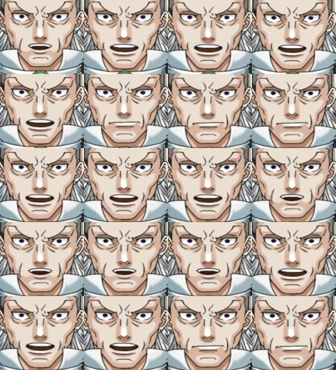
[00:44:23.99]
That, my
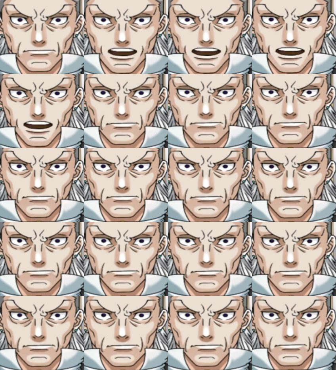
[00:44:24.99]
dear attorney, is none
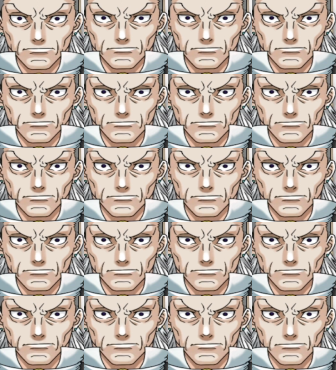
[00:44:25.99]
of your